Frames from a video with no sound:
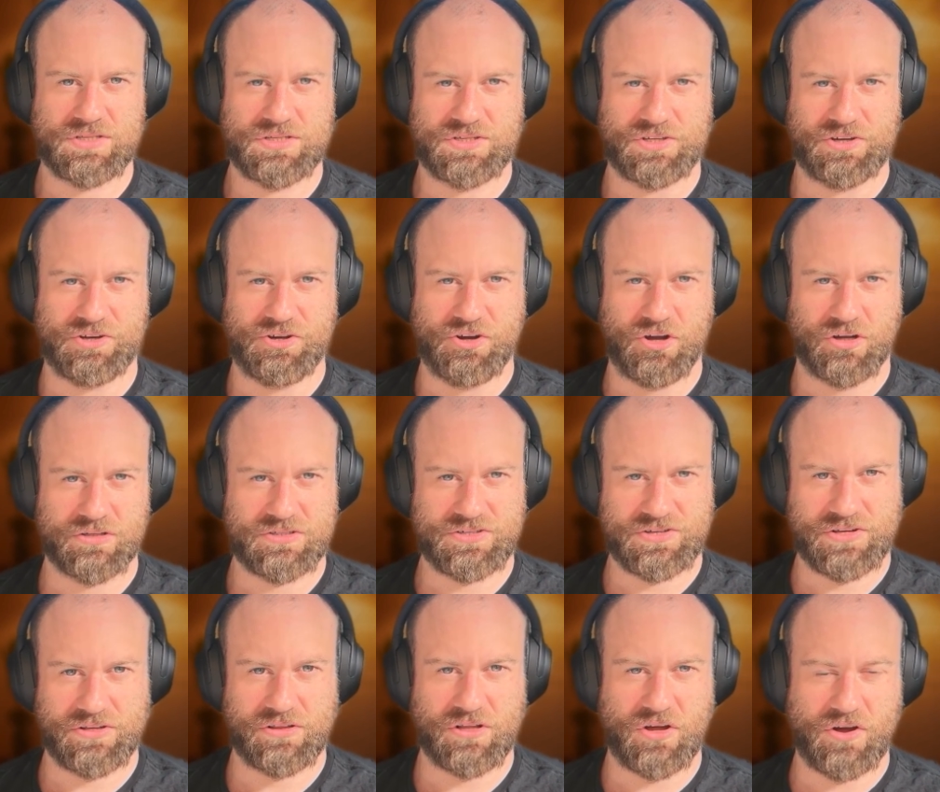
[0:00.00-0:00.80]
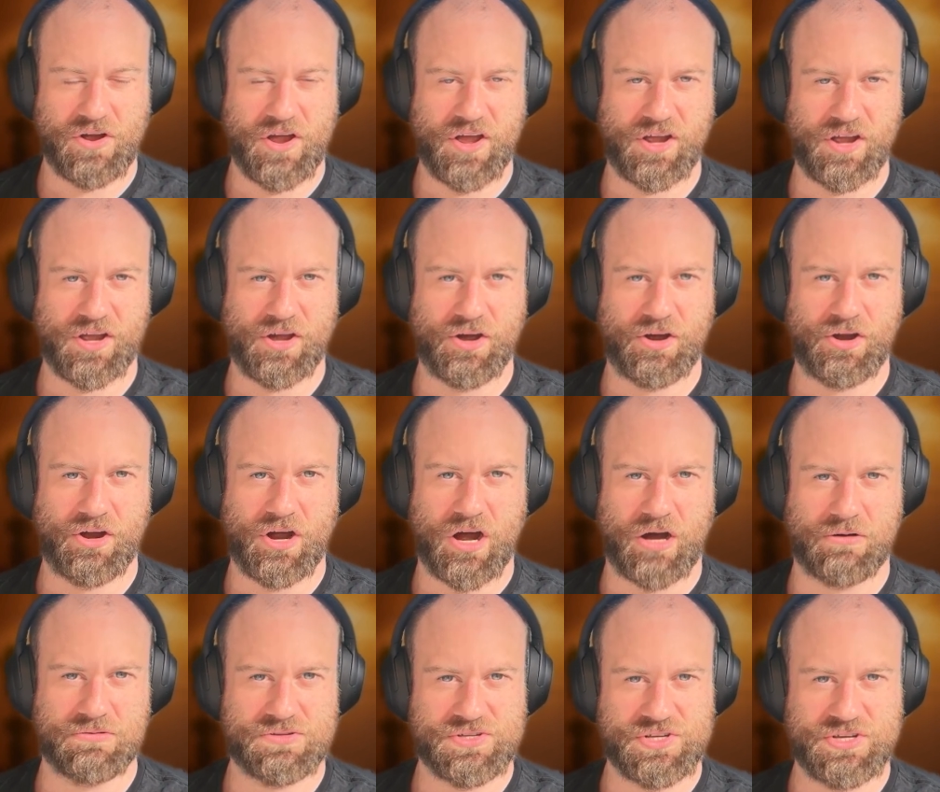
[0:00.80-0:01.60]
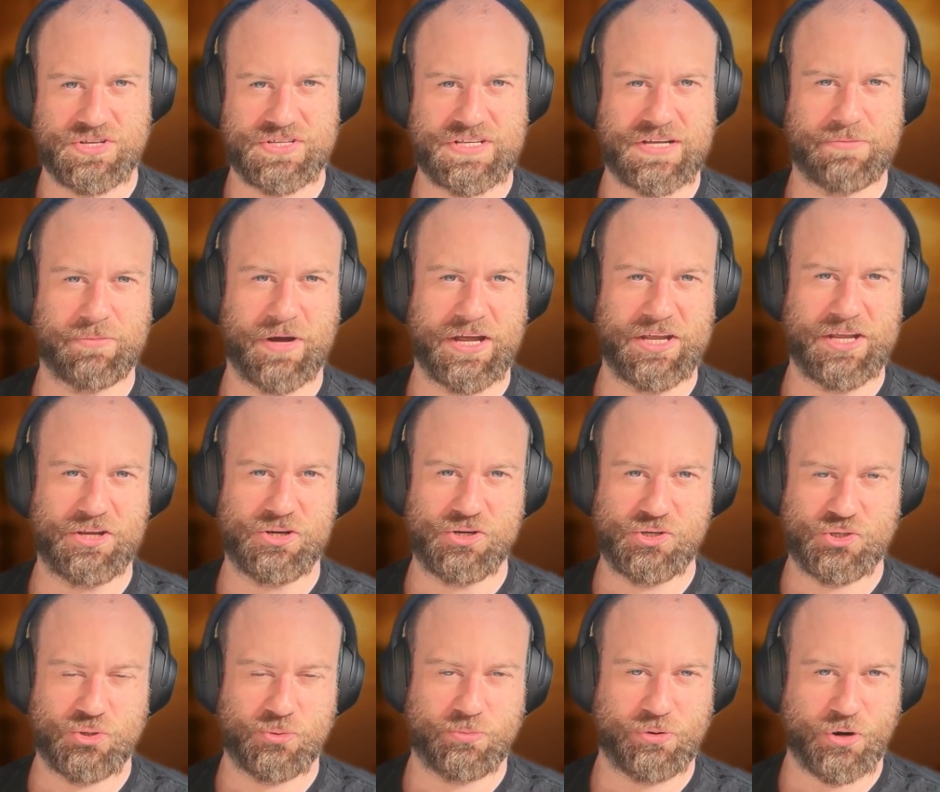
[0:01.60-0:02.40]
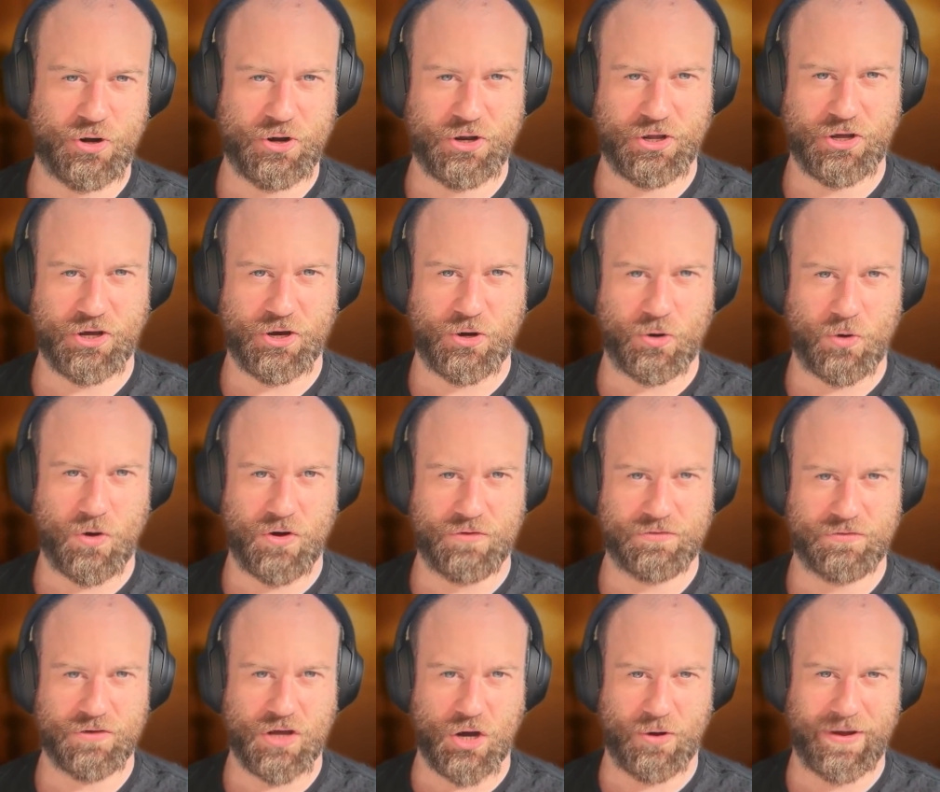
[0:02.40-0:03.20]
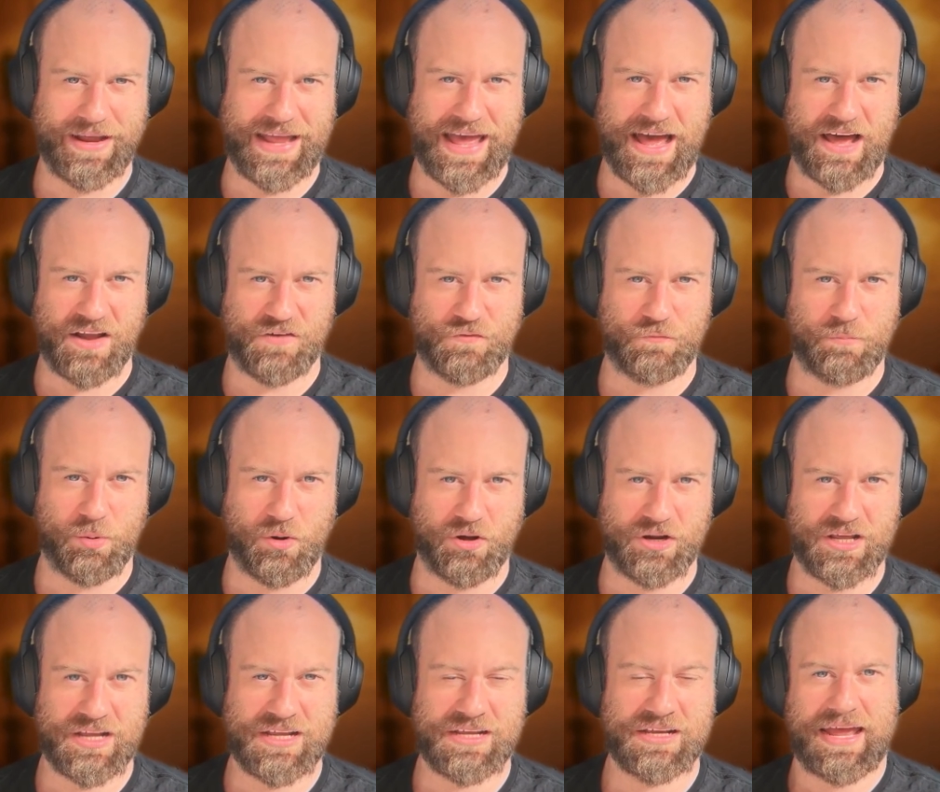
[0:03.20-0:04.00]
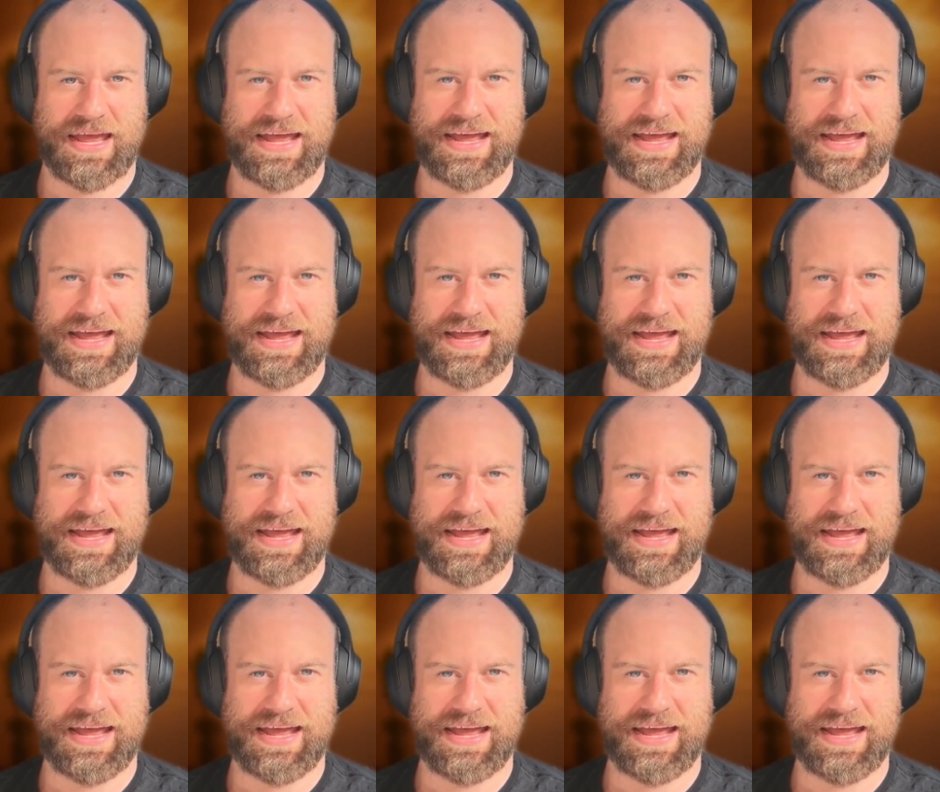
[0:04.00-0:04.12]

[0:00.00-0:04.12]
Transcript: So not too long ago, I was using my usual protocol of going out of body,